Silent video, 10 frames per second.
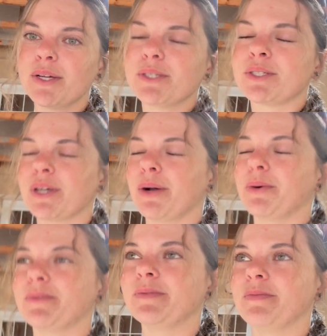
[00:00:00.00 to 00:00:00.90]

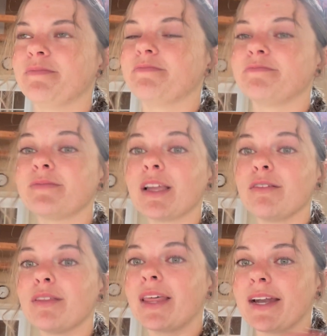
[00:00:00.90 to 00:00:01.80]
So
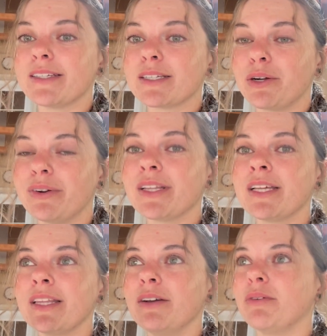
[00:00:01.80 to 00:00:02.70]
that is currently
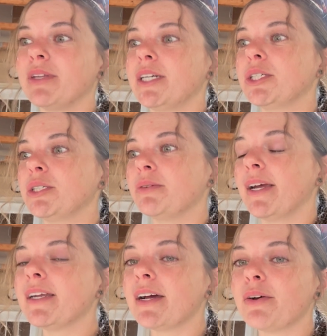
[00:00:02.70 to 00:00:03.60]
the only issue right
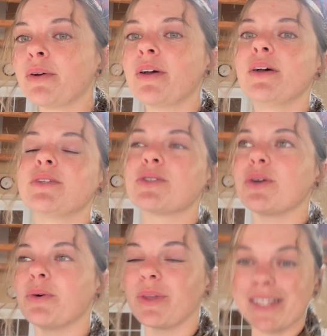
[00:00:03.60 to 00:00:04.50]
now,
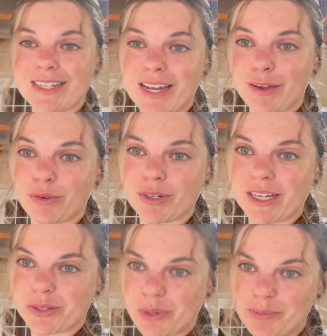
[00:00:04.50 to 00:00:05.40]
so let's take it for a
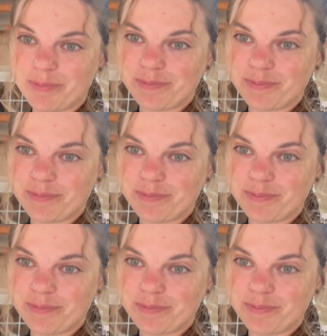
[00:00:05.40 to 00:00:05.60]
test rip.